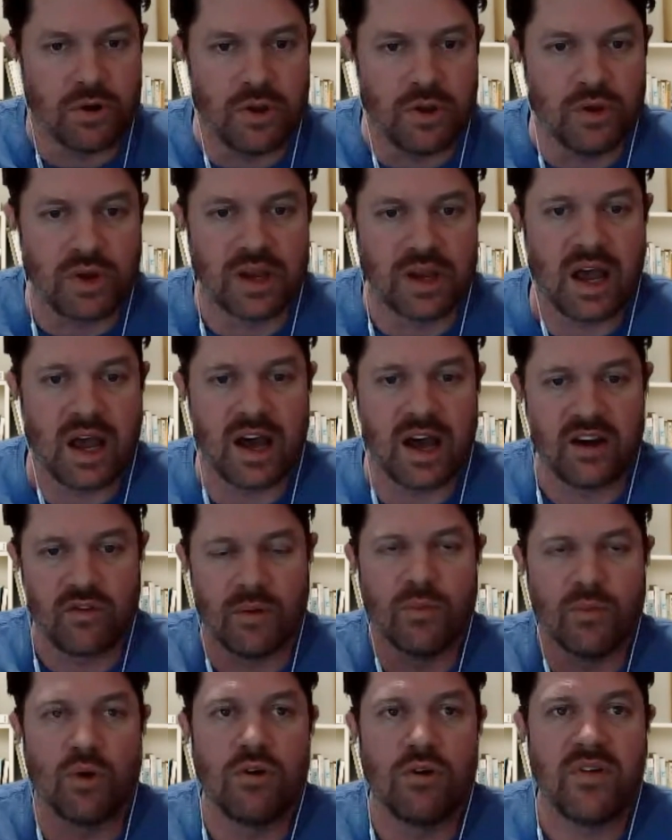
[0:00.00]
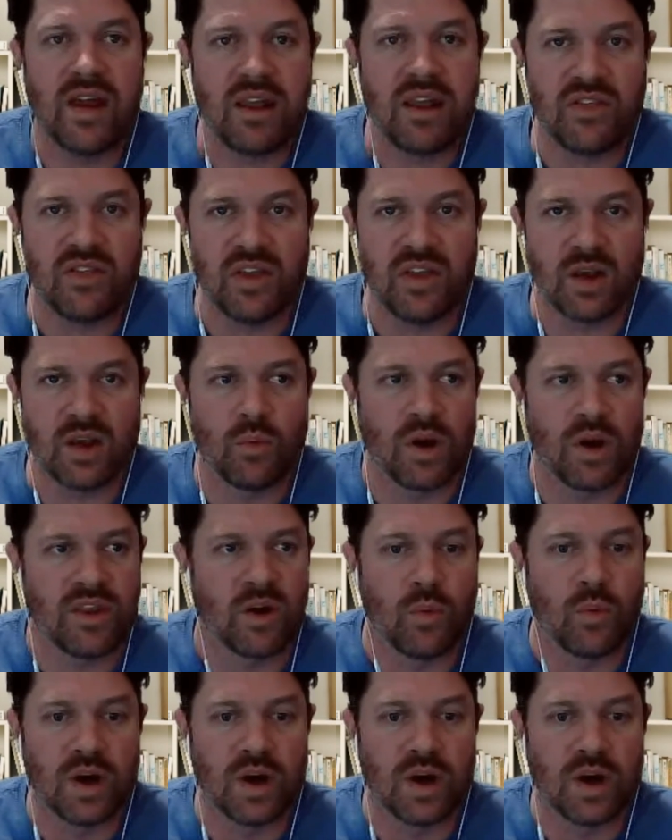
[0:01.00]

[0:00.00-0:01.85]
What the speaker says: you can kind of remove anything where there